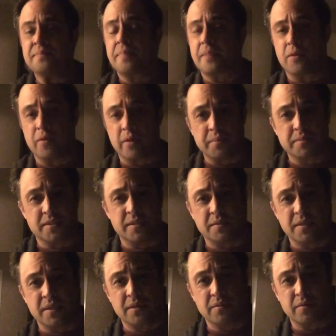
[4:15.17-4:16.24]
going up
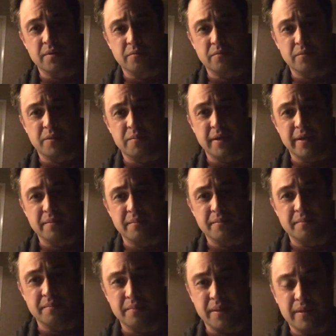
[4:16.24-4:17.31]
to where my
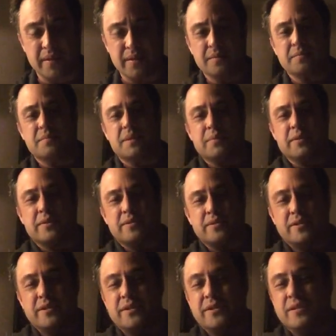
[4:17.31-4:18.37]
mother
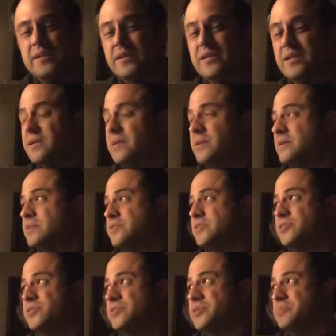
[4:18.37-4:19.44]
and
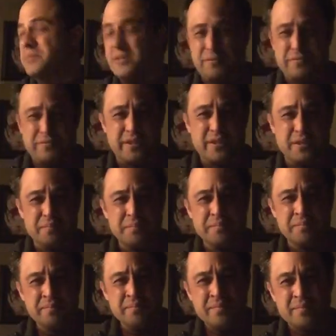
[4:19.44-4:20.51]
sister and them live.
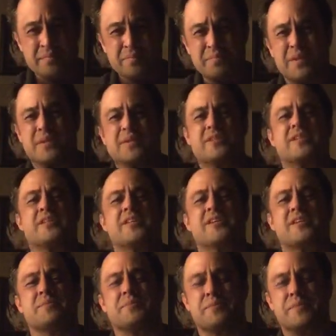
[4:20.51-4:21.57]
But she said
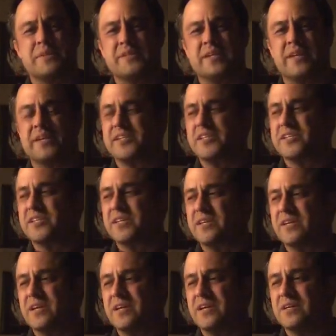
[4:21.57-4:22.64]
something to me today. She said,
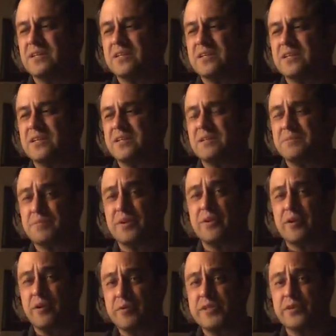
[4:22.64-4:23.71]

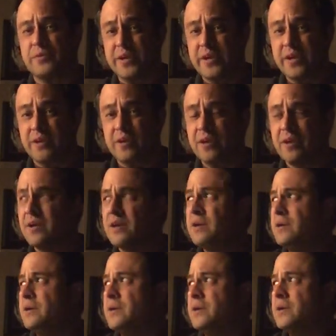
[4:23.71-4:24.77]
"Brother, I wish you were here,
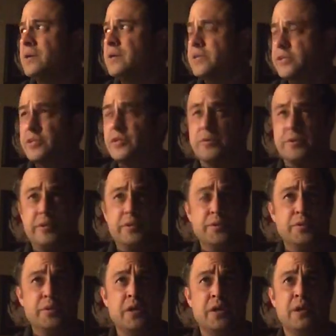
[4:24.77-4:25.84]
because you know what to
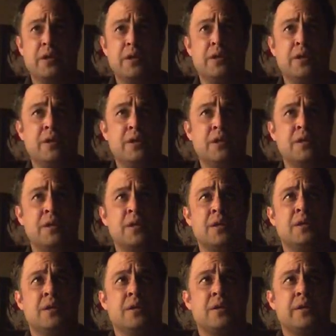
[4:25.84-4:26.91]
do."
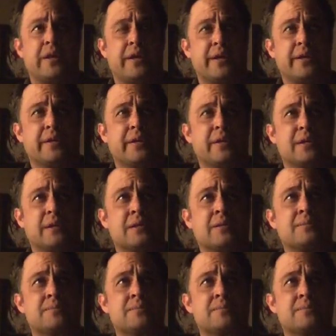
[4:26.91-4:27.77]
And I